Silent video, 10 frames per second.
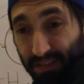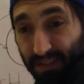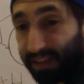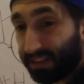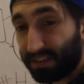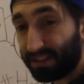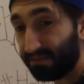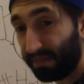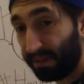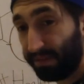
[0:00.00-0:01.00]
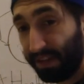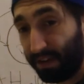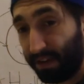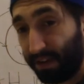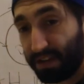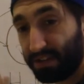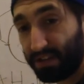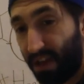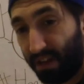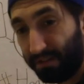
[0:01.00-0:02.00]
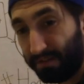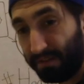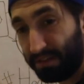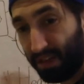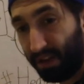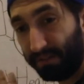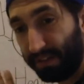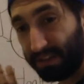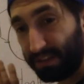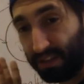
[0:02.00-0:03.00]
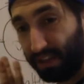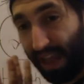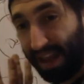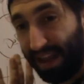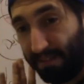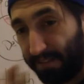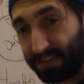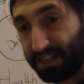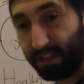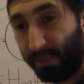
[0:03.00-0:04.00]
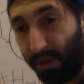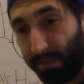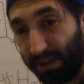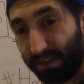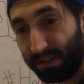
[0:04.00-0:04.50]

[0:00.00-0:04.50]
That's the equation is solved. It's solved. It's at every single moment.